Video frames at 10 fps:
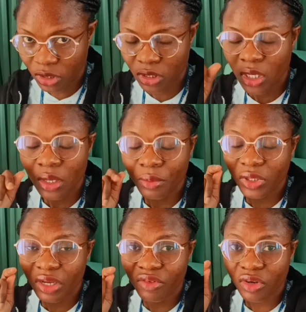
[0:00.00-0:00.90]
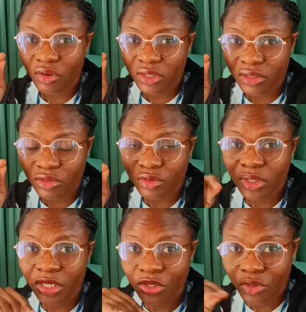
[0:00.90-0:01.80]
is, but I
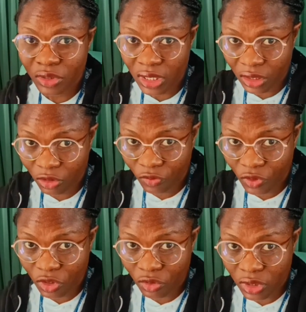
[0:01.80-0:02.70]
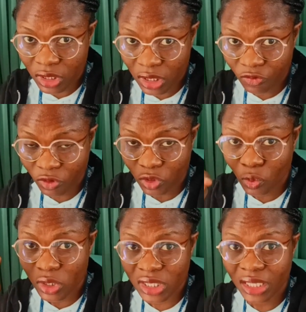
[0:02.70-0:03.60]
reconstituted new set of QC for the
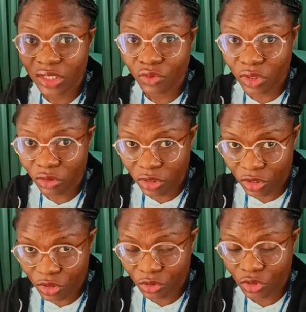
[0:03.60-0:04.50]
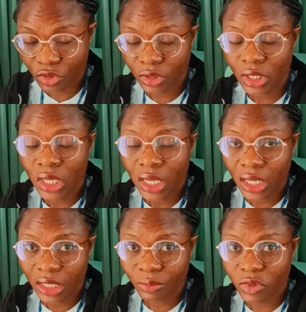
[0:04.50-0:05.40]
ones that need reconstitution.
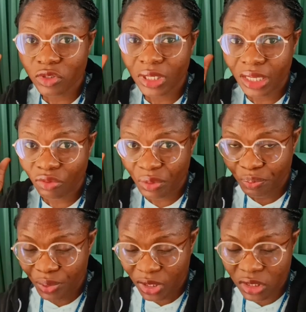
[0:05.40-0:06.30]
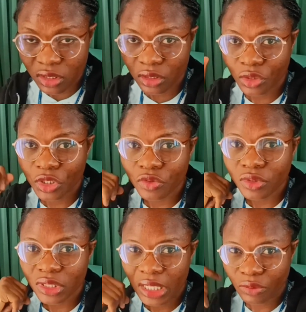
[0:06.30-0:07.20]
And I'm going to repeat the
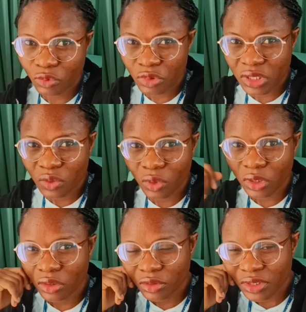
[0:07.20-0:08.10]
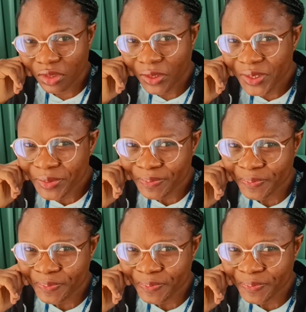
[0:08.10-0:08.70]
QC and we'll see what goes on.